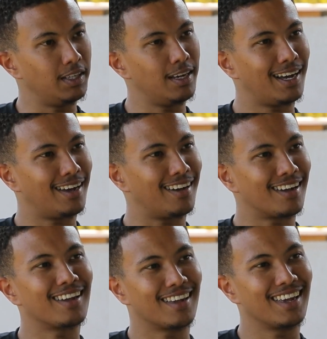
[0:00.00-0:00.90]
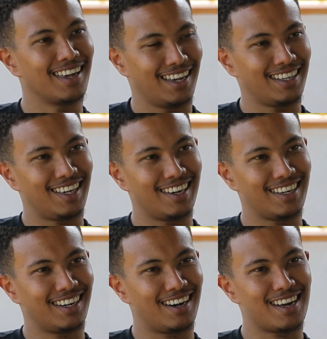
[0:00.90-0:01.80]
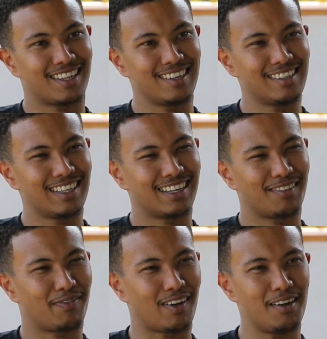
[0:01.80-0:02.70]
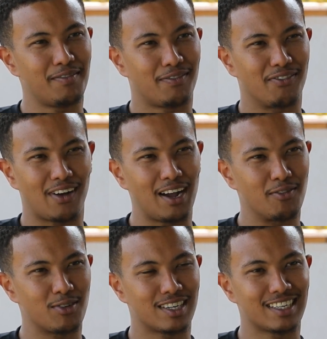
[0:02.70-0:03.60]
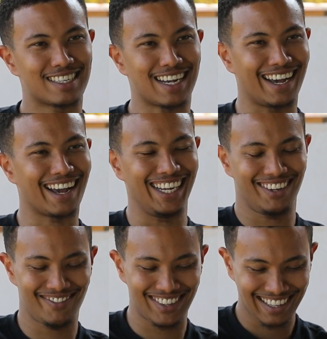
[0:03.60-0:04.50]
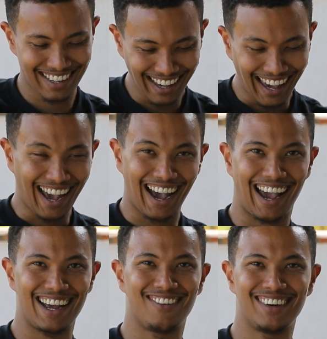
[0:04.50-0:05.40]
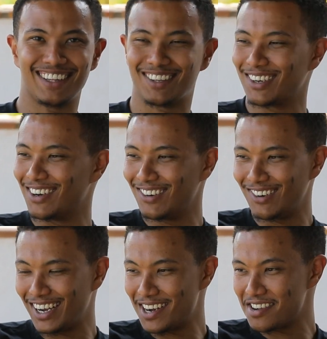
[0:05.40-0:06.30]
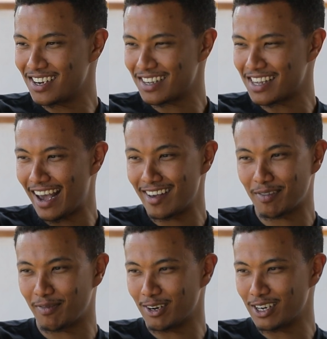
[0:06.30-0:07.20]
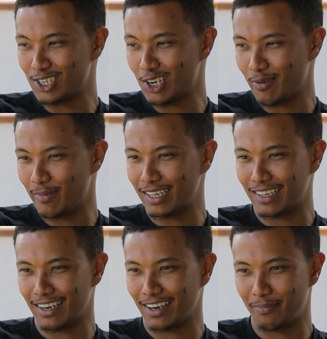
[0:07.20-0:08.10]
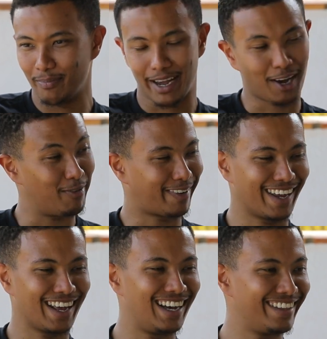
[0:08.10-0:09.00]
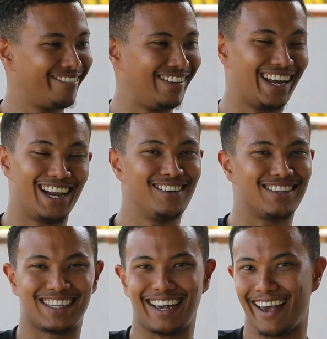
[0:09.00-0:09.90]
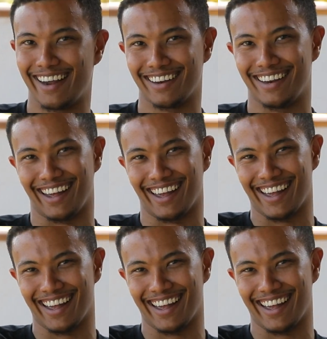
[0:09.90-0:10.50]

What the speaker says: Yeah, I think five or six times I wanted to go and just ask for a job at the Bank of Kigali, man. I was tired.